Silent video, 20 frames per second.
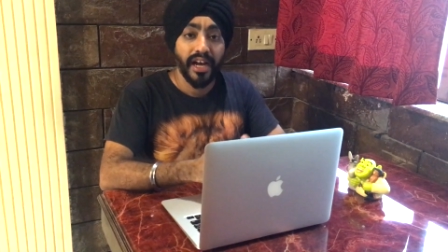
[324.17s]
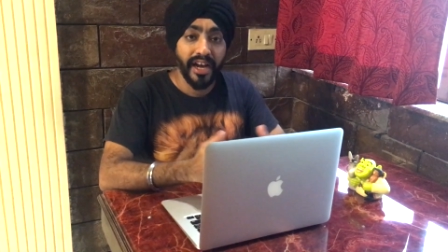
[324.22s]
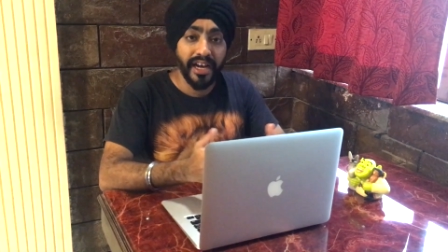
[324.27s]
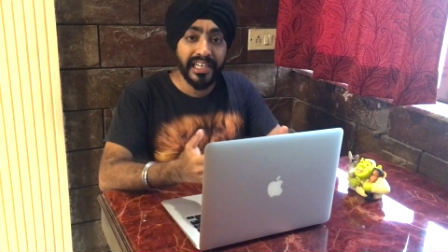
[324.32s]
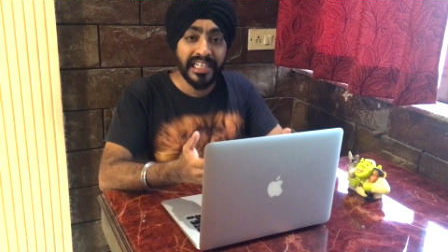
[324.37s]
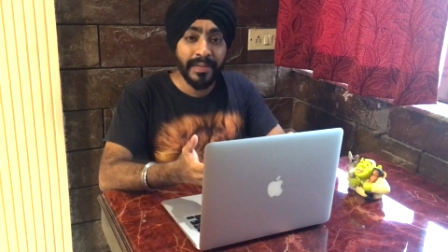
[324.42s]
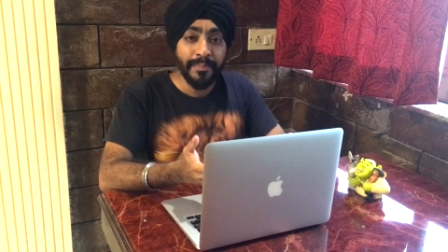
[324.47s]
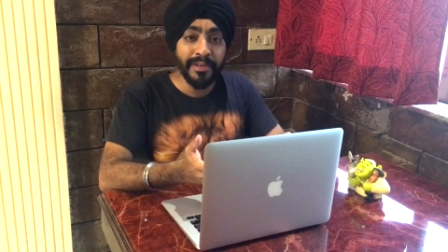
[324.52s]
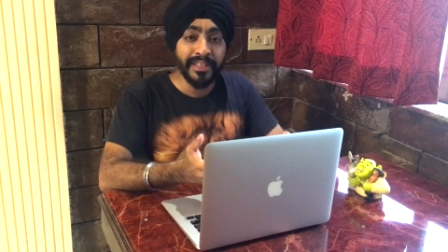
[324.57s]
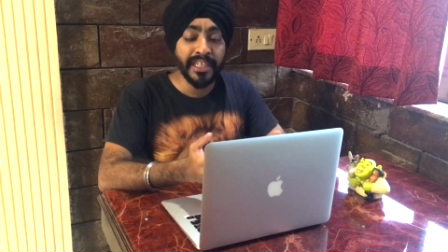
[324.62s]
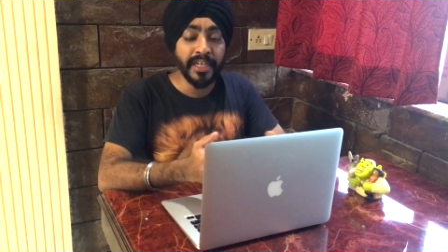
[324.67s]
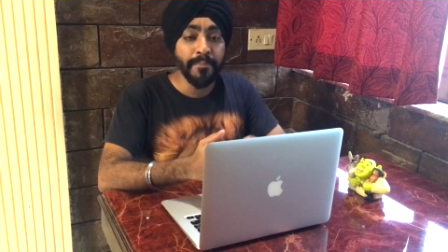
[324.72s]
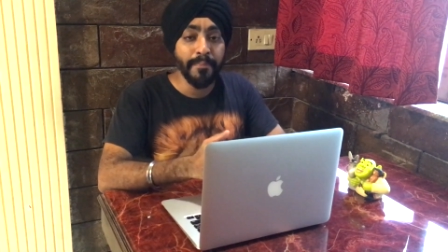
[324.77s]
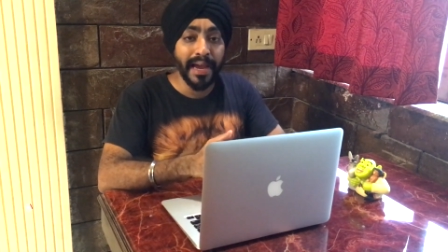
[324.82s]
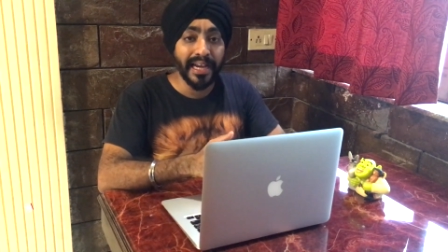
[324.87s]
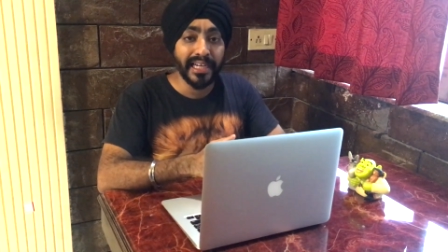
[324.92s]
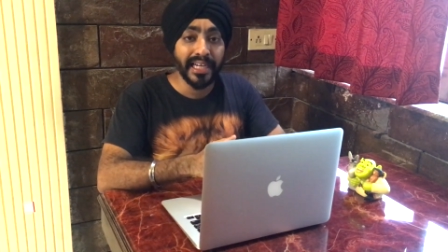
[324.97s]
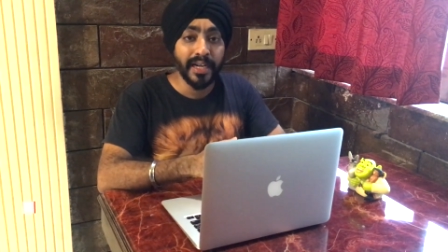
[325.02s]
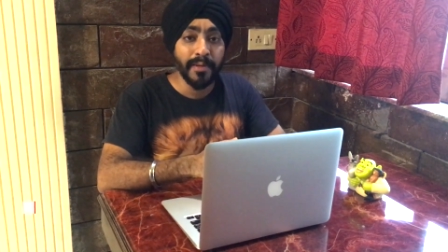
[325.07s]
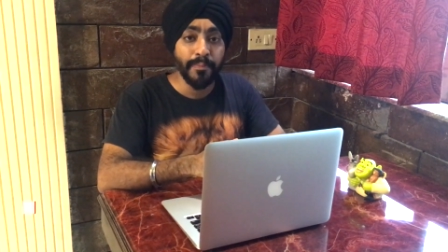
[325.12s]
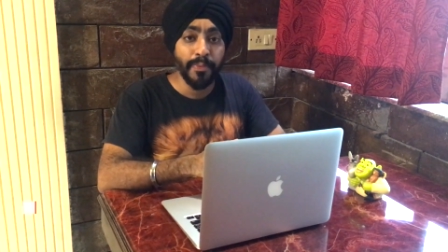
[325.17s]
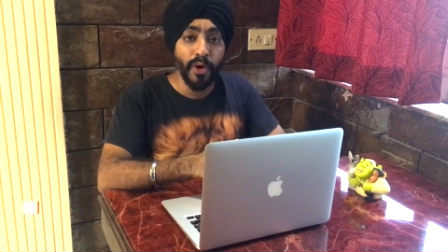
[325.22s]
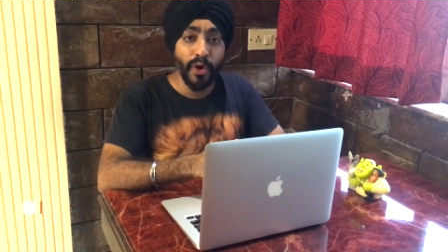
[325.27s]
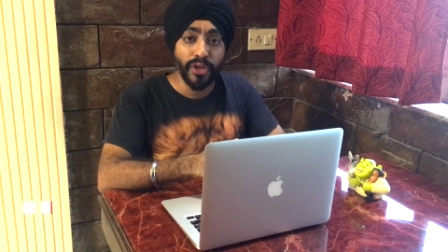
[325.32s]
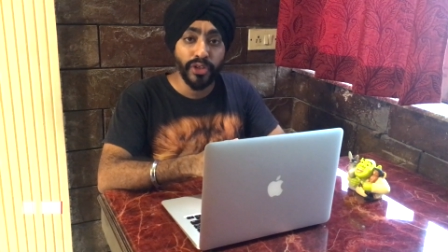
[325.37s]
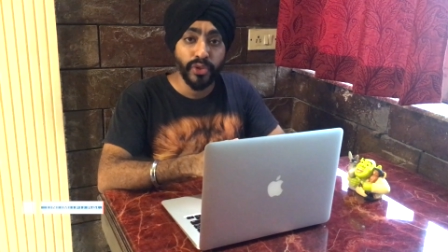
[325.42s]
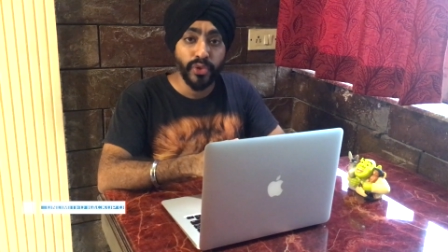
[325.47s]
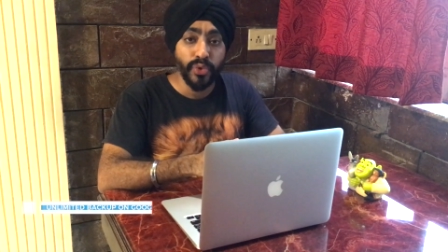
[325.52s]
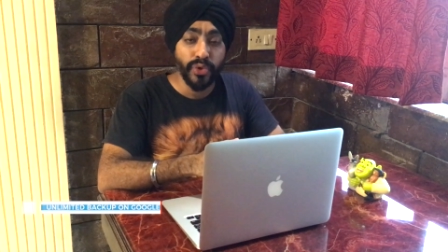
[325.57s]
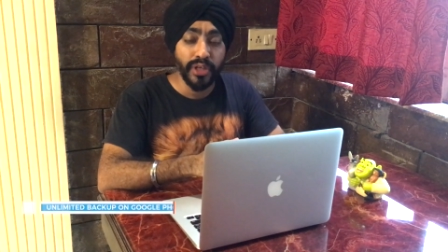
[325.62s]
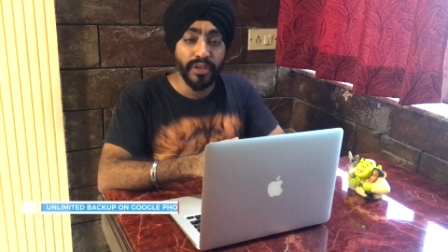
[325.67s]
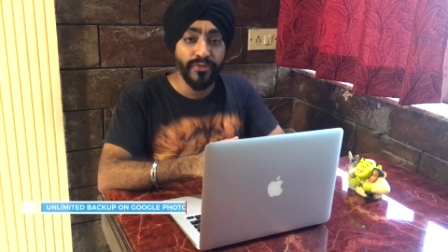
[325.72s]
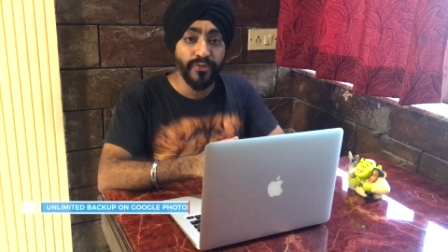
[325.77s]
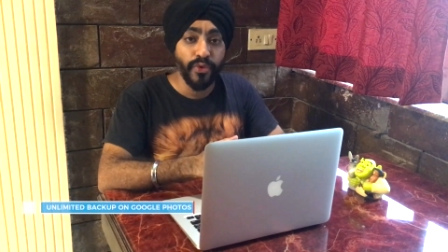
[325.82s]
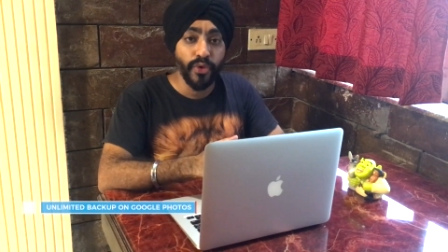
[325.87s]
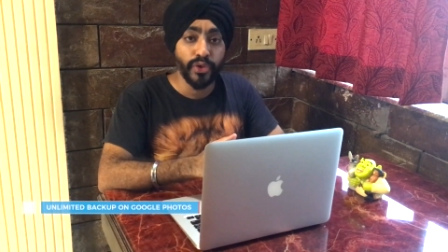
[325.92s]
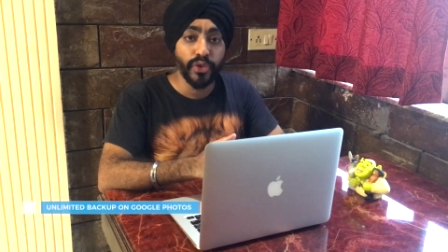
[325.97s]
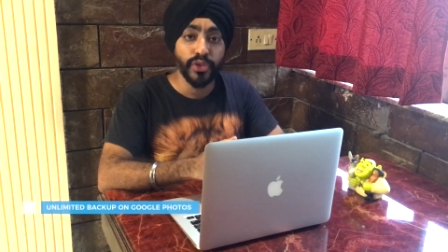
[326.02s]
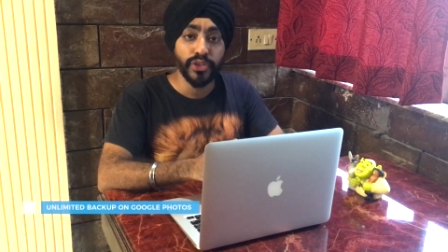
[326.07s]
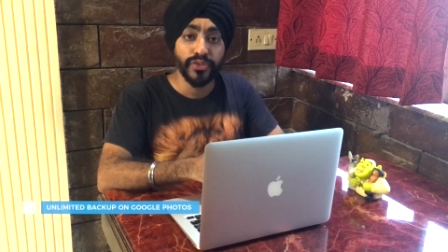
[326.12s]
Unlimited backup on Google
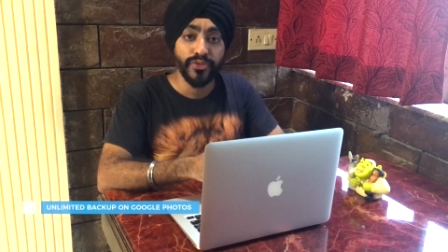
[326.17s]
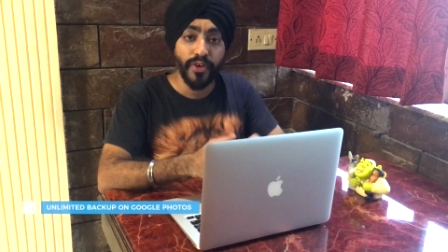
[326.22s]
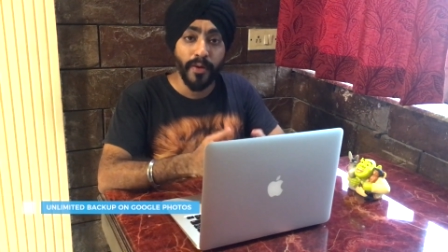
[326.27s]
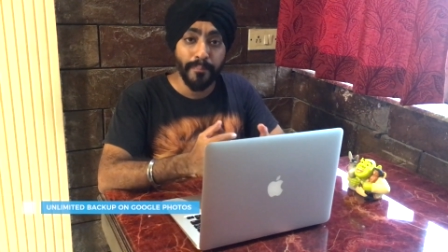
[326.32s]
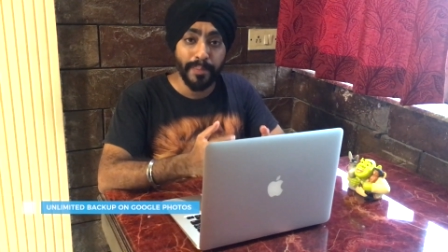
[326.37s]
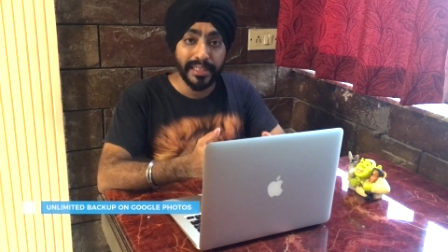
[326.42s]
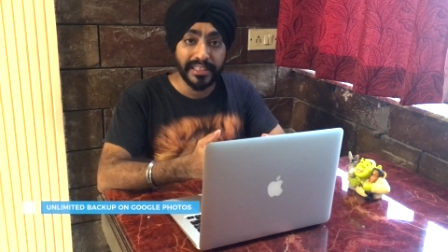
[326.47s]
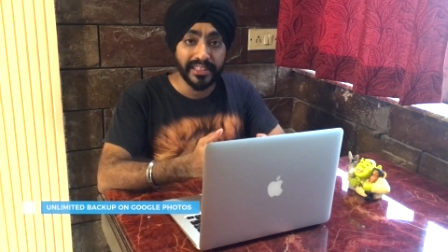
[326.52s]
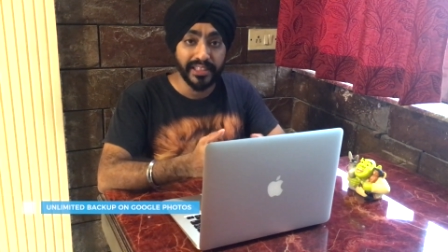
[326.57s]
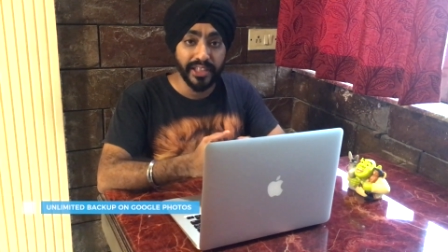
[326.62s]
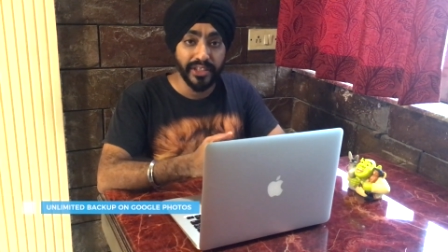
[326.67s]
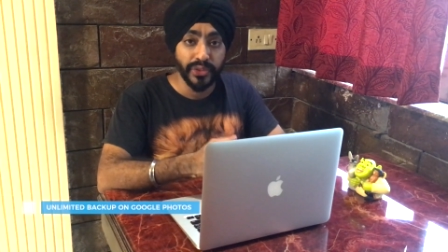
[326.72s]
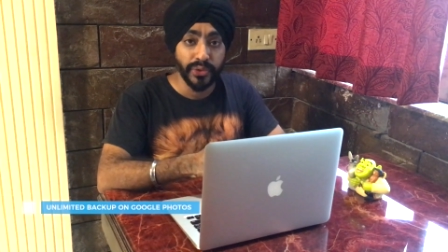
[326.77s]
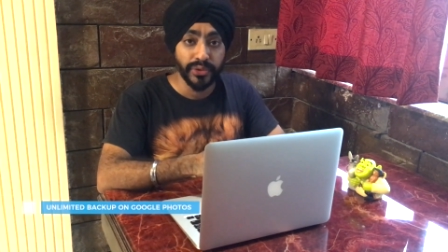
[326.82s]
Photos for Pixel